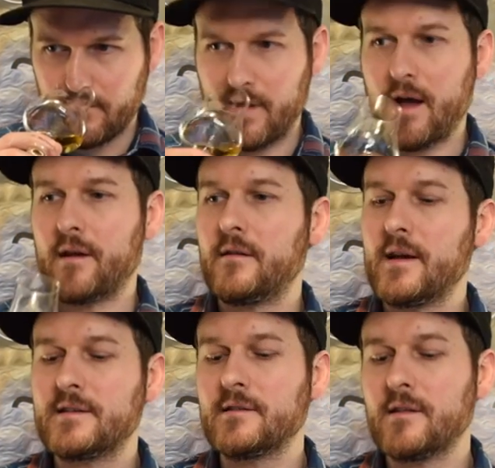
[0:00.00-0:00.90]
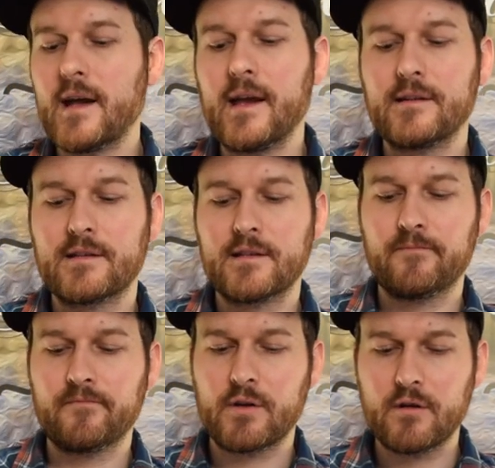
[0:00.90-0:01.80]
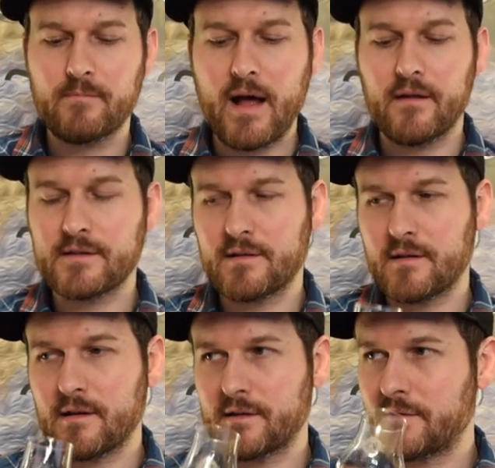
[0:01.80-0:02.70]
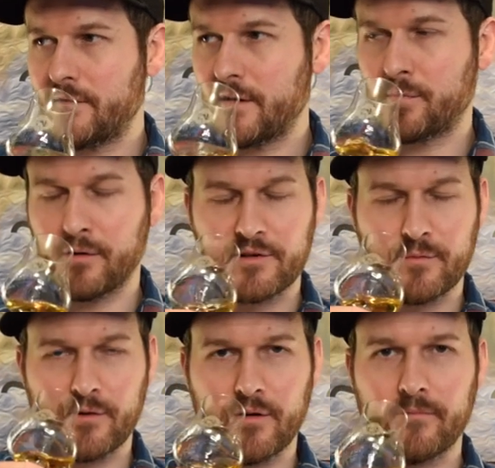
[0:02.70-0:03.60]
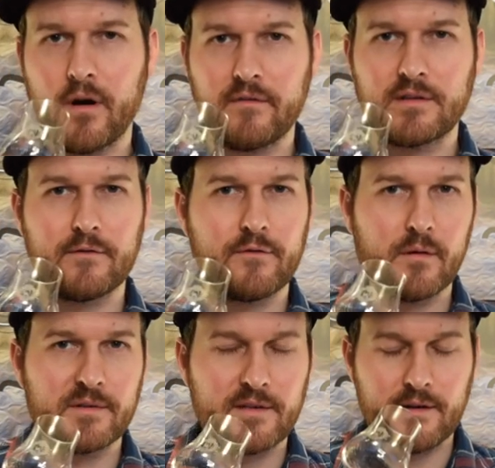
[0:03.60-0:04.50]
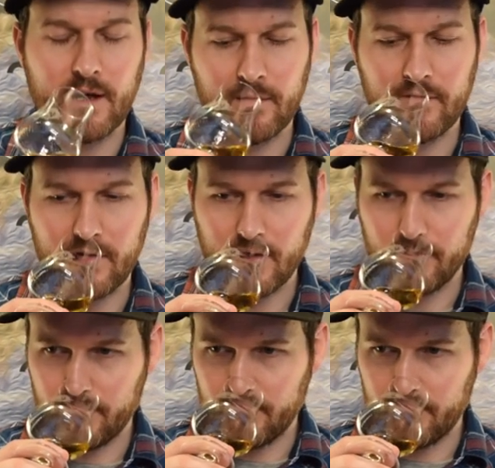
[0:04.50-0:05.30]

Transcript: But yeah, nice light, good balance to this, very approachable. Obviously the 40% ABV.